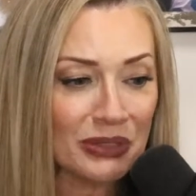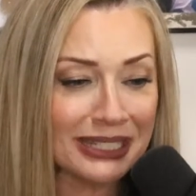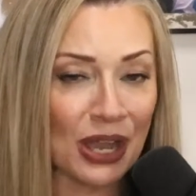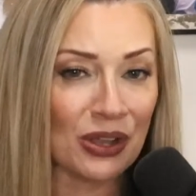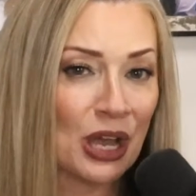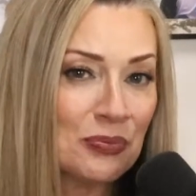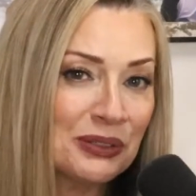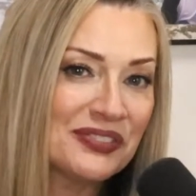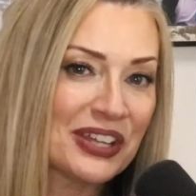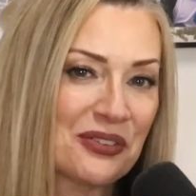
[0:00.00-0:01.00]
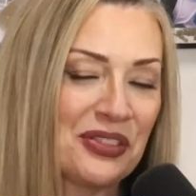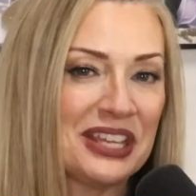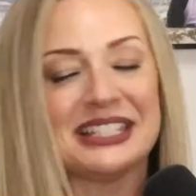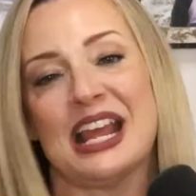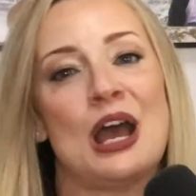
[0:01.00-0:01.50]
Now, a couple of other
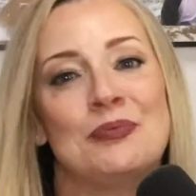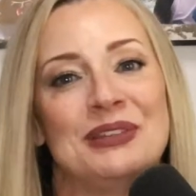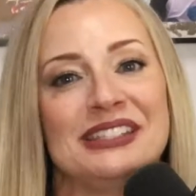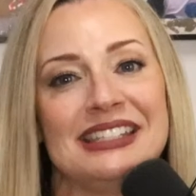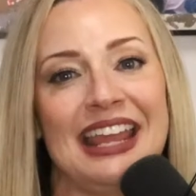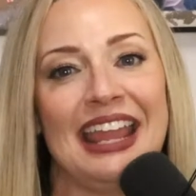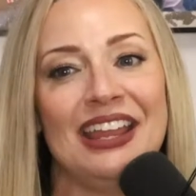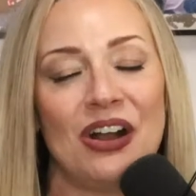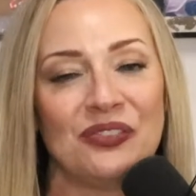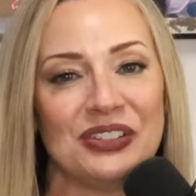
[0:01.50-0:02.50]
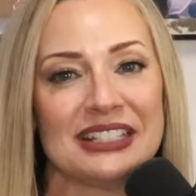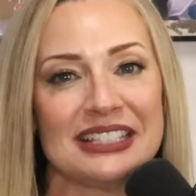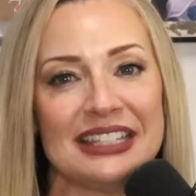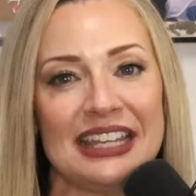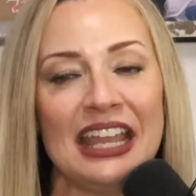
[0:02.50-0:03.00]
things that happened today.
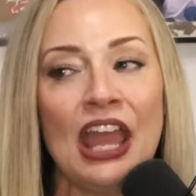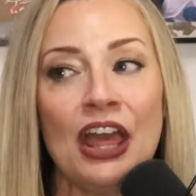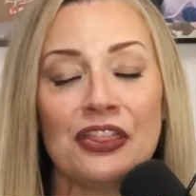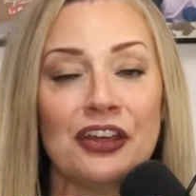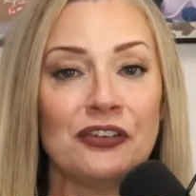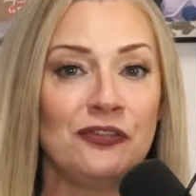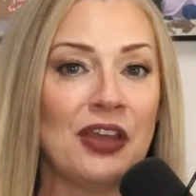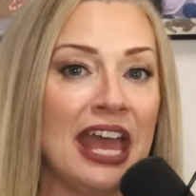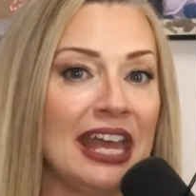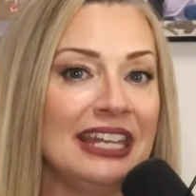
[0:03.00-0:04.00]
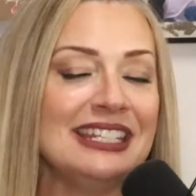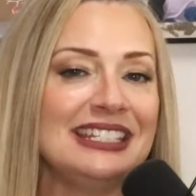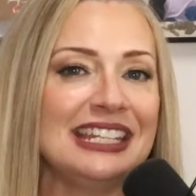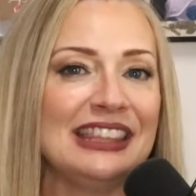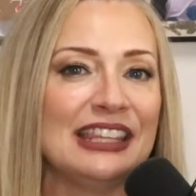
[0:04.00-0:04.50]
Obviously, the Fed
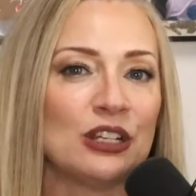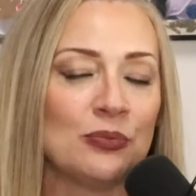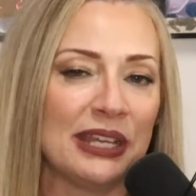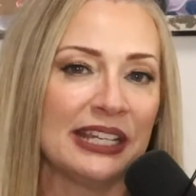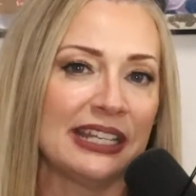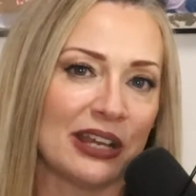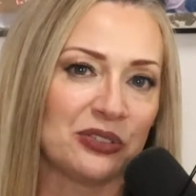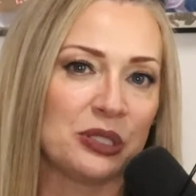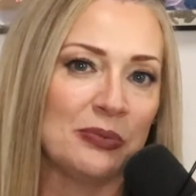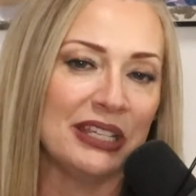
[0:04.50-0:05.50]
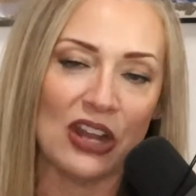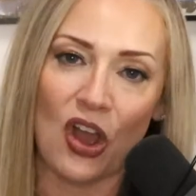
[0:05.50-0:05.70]
did their big announcement.